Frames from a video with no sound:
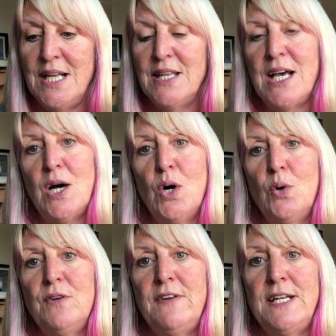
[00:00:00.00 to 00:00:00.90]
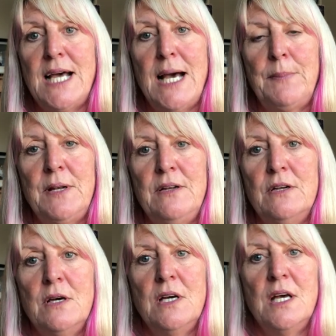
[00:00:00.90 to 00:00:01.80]
That whole event happened
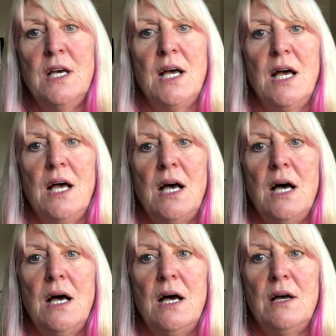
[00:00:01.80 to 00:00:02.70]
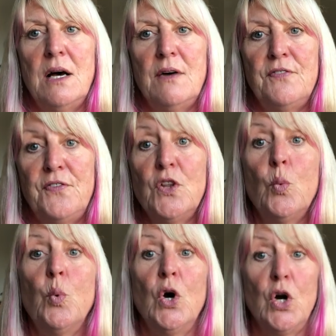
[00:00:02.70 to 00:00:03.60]
uh, for the
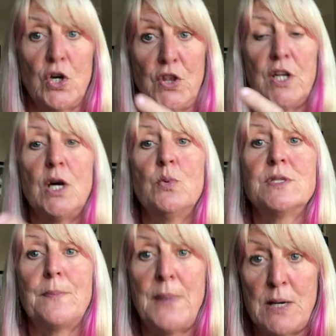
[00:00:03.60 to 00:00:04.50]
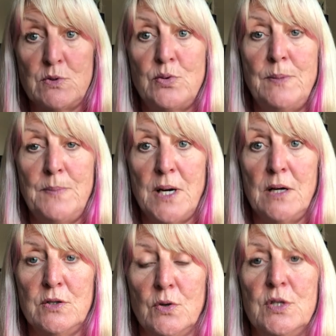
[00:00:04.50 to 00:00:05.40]
work that I was about to
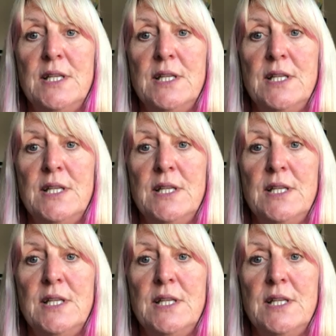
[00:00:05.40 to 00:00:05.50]
embark on.